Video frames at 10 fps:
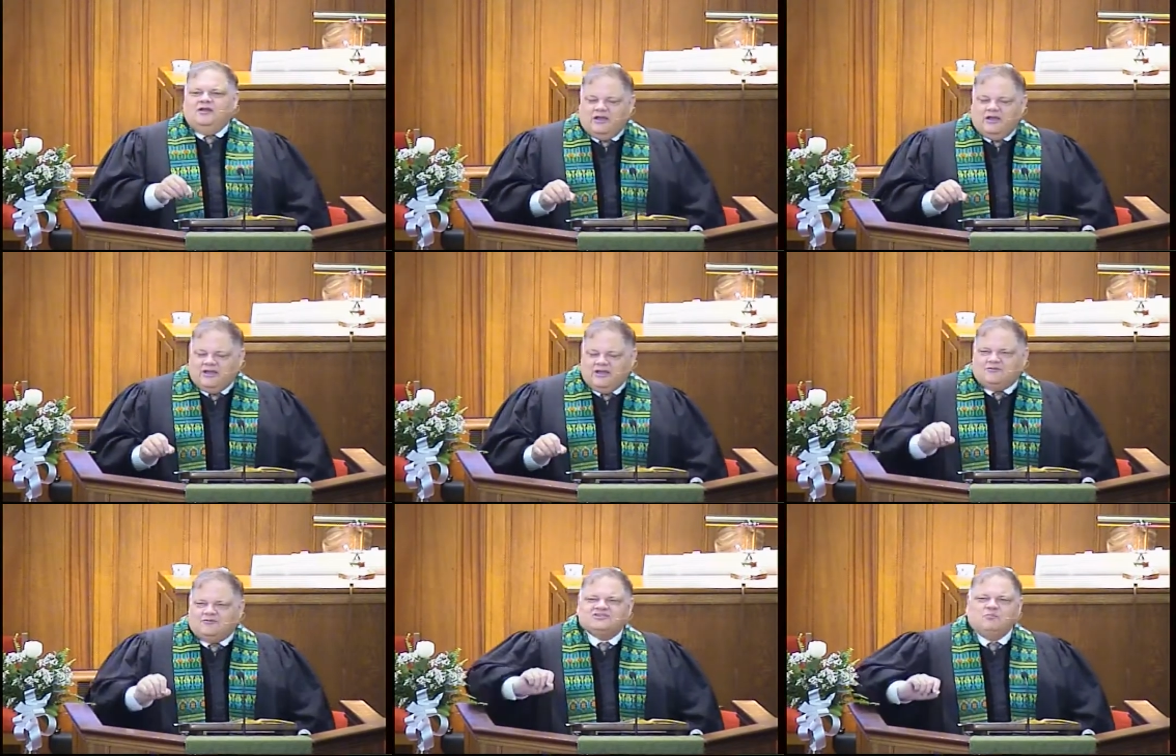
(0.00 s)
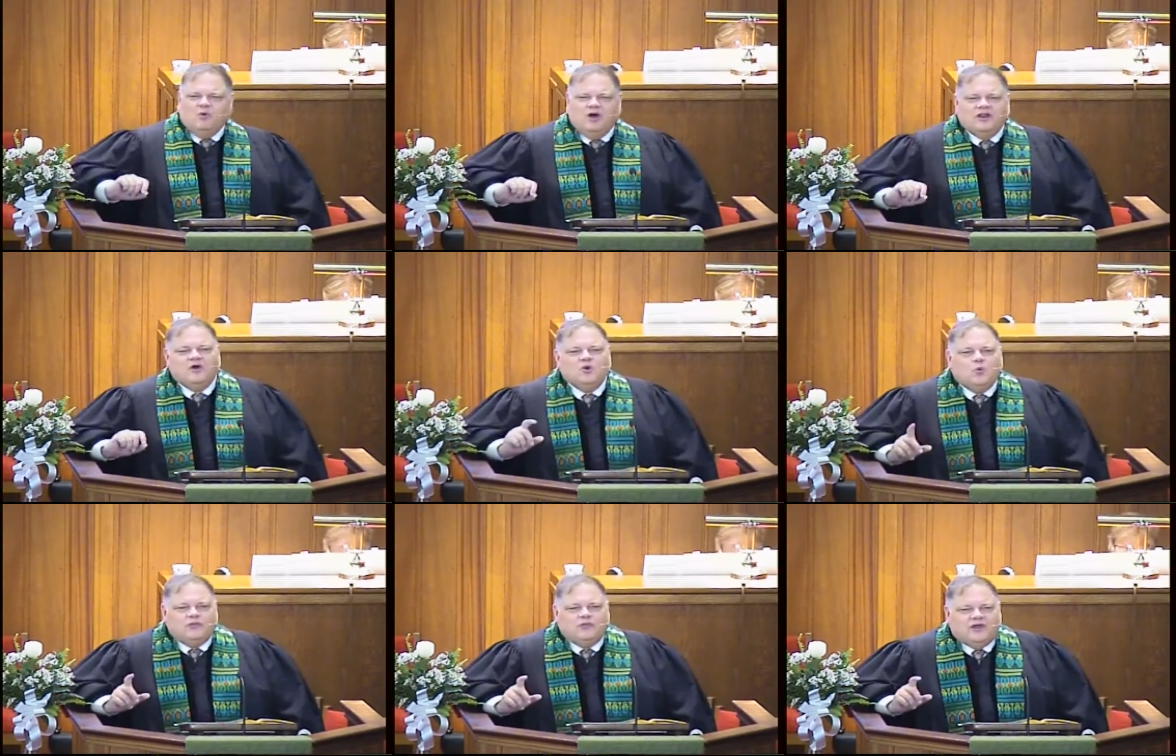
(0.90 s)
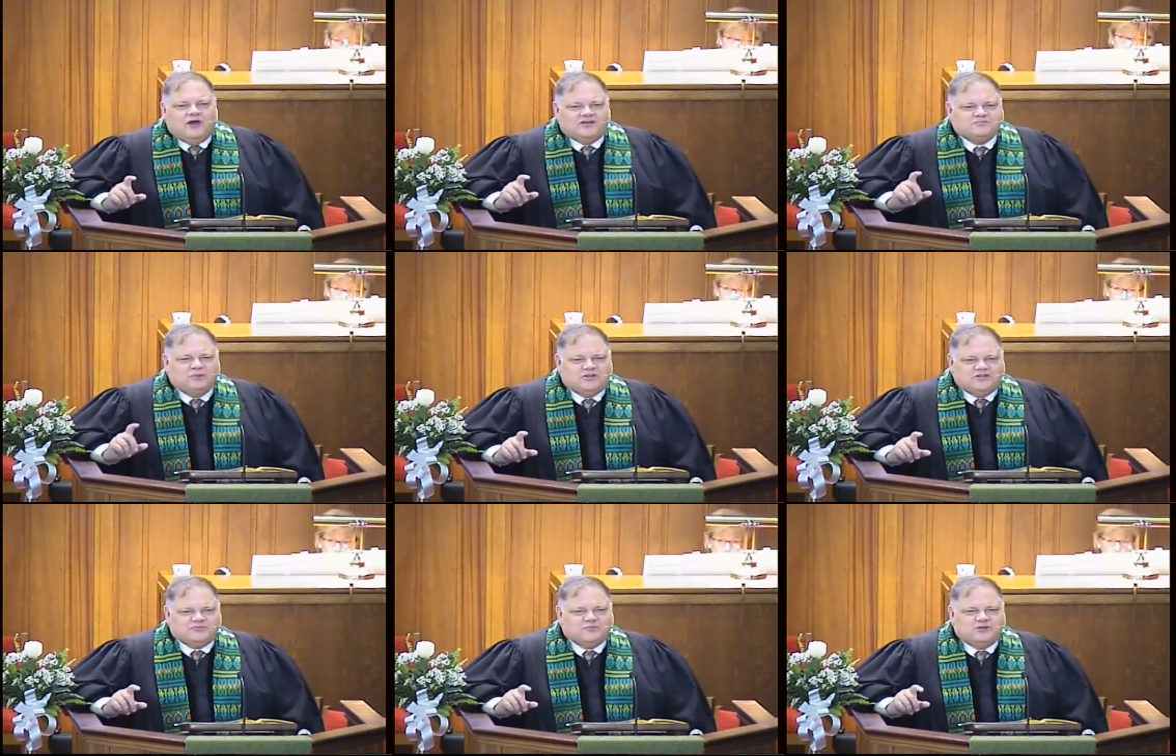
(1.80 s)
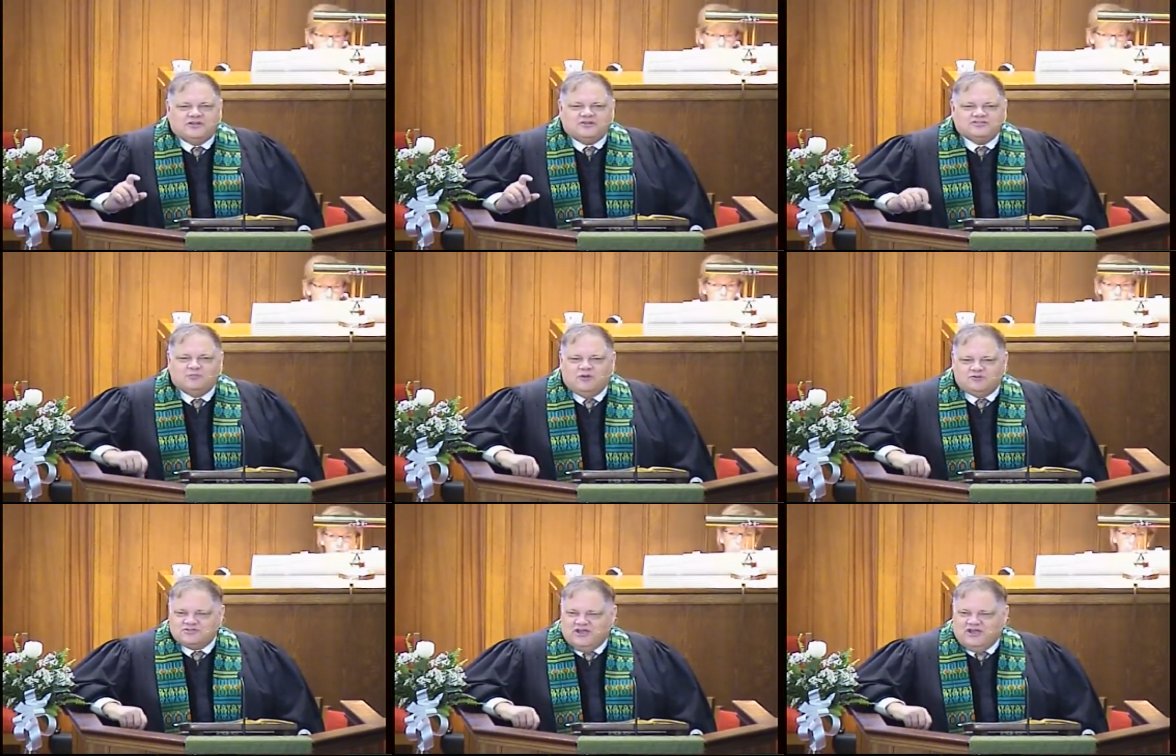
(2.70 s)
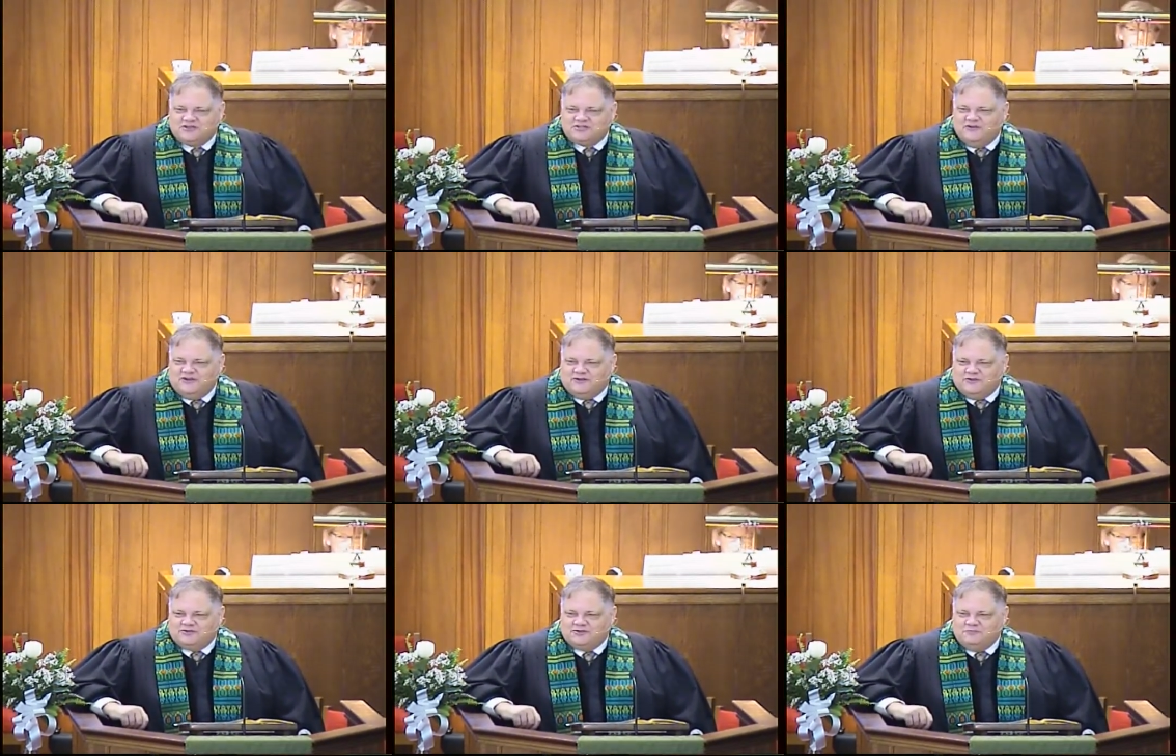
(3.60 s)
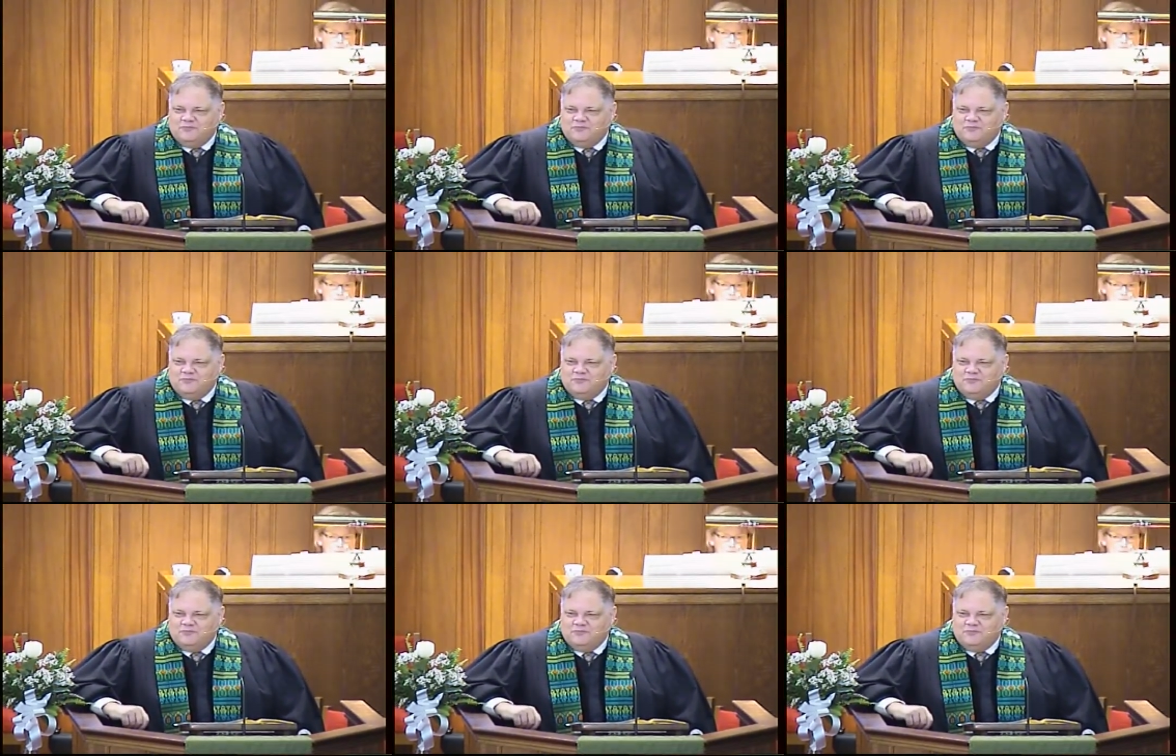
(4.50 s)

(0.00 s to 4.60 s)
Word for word: about a somewhat unorthodox policeman in a small Scottish village.